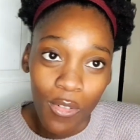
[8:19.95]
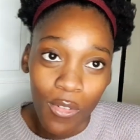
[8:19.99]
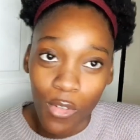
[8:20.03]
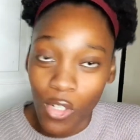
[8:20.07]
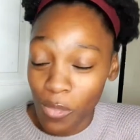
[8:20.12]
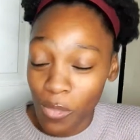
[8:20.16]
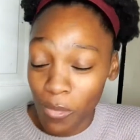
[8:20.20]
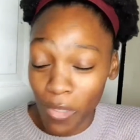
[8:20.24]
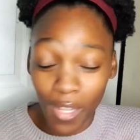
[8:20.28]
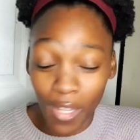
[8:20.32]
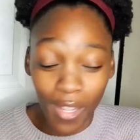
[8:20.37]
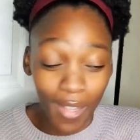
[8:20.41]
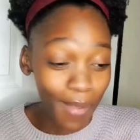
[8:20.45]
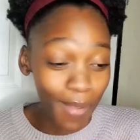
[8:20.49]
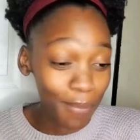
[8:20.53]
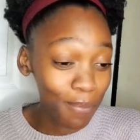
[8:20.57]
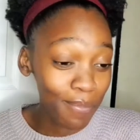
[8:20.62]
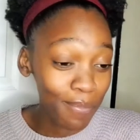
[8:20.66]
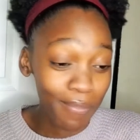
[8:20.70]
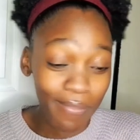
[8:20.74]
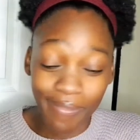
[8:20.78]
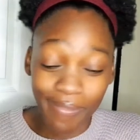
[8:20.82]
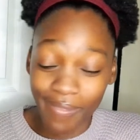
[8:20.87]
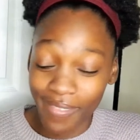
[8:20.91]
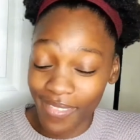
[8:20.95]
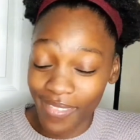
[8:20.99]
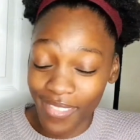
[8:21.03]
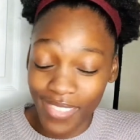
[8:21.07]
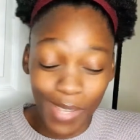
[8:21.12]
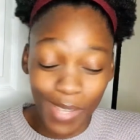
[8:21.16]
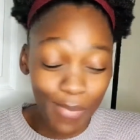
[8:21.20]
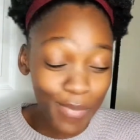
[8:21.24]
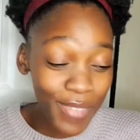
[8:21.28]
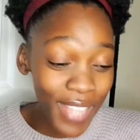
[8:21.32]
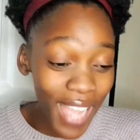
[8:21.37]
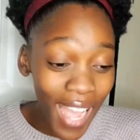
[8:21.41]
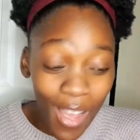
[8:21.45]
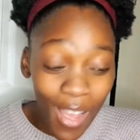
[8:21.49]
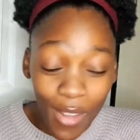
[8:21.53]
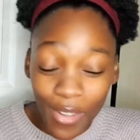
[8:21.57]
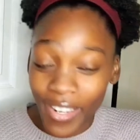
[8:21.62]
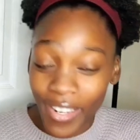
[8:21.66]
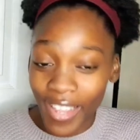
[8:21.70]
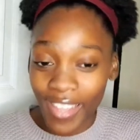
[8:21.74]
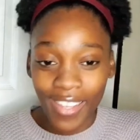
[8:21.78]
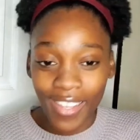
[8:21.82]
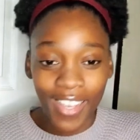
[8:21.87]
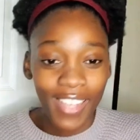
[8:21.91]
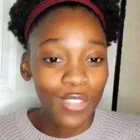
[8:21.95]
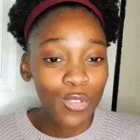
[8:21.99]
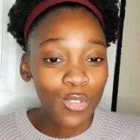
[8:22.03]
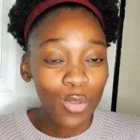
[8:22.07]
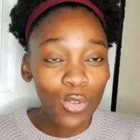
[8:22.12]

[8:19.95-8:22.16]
Because deep down, guys,